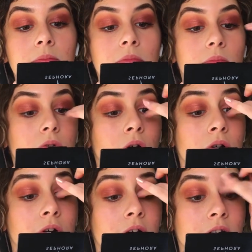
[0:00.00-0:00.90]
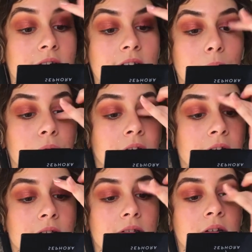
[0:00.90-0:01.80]
them longer and
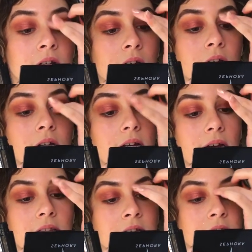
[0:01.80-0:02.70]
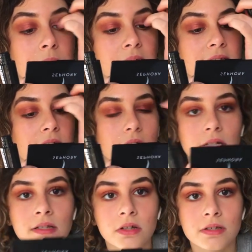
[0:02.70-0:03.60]
separated. And this
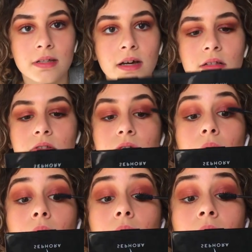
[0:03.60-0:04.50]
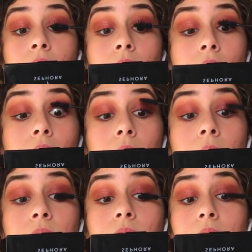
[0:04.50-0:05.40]
basically does that, so
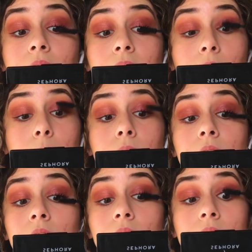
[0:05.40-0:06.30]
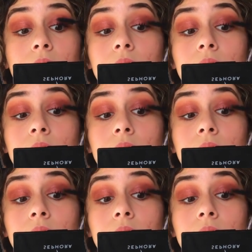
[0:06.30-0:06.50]
I'm very happy with it.